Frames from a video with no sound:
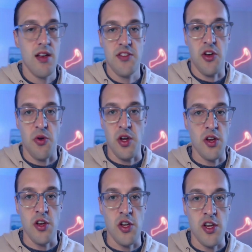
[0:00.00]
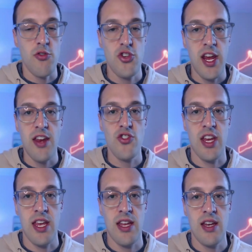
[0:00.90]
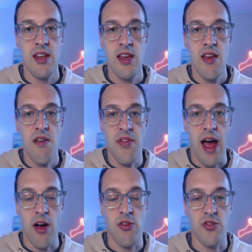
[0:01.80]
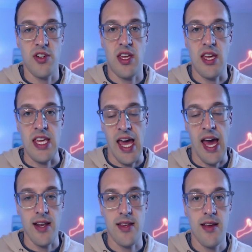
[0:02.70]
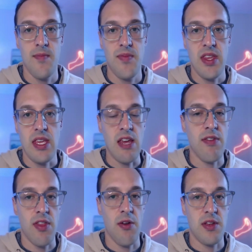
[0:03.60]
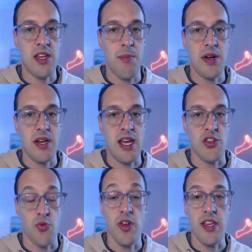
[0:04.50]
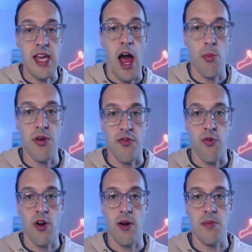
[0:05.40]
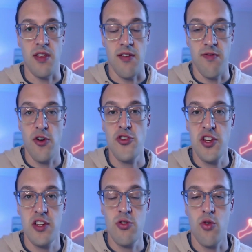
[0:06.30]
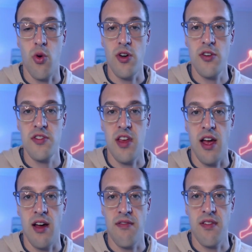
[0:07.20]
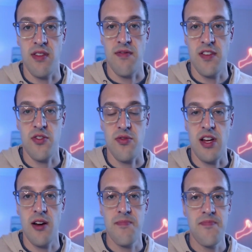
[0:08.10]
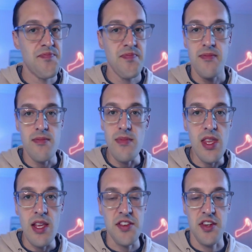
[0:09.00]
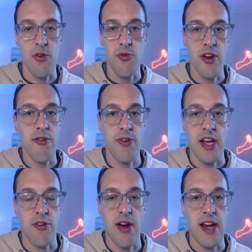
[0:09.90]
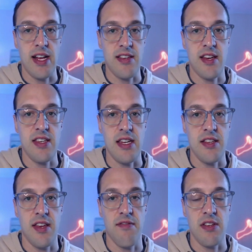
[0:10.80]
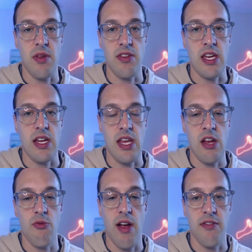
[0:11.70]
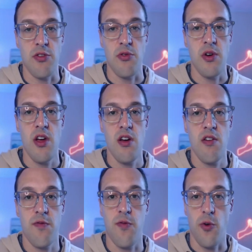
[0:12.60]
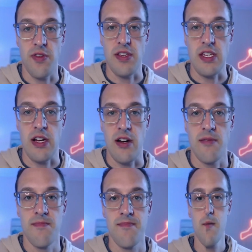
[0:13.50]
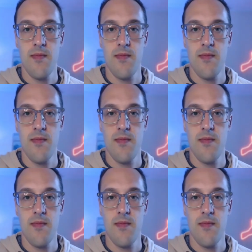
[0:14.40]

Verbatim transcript: So no change in the outlook yet, even though the company has really outperformed the first two quarters of the fiscal year, still re reiterating 60 to 70 million in revenue for the year.